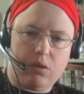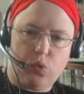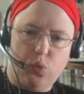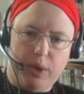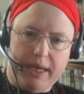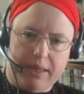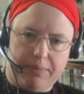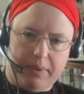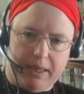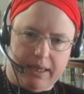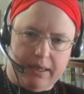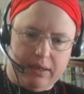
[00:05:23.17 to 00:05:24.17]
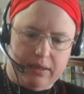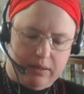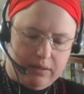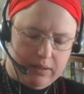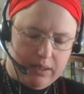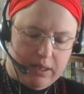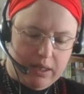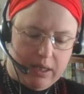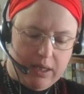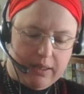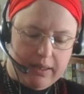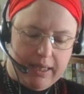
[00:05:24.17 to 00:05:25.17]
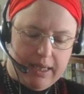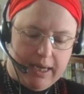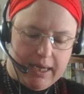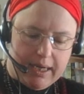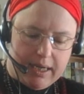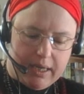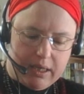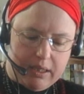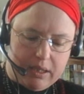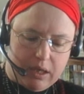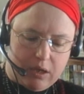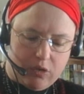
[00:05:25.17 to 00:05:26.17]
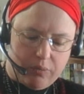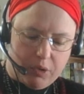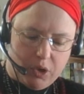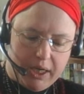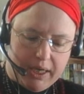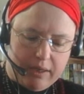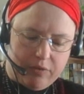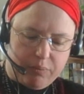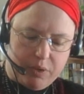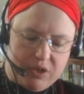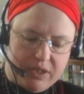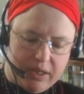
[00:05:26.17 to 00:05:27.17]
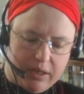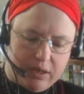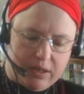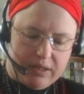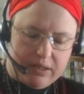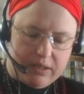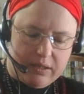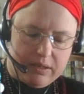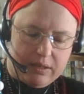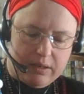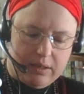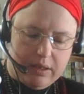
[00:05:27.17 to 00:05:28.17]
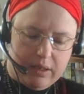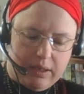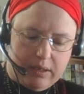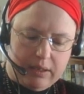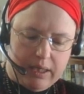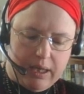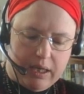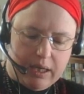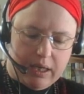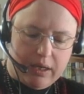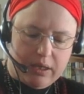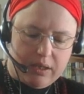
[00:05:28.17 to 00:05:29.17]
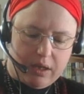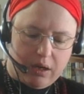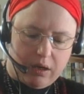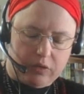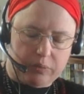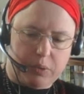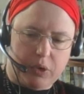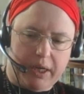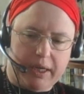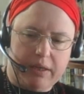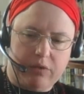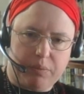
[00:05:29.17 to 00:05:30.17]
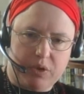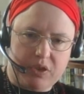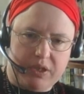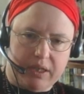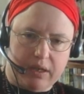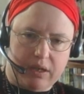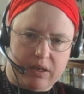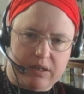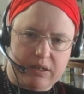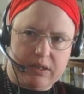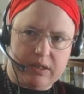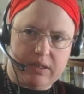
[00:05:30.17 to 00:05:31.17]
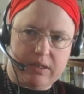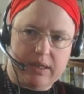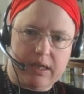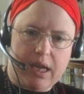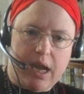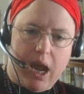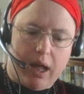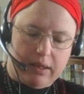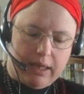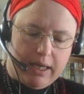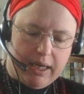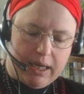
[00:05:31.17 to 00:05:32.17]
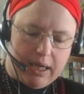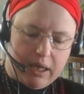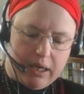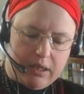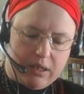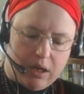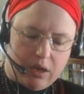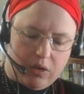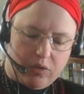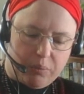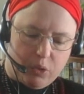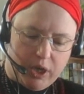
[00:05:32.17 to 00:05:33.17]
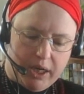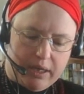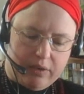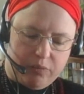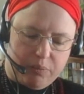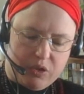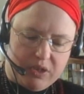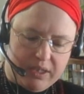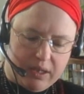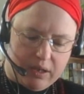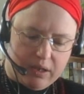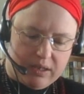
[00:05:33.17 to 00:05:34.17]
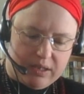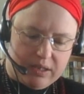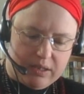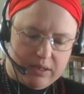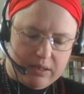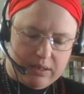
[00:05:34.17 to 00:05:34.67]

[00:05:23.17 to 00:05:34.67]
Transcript: Week bead. Lady Anna, daughter of Maria, have mercy on us. Lady Anna, daughter of Maria, have mercy on us. Lady Anna, daughter of Maria, have mercy on us.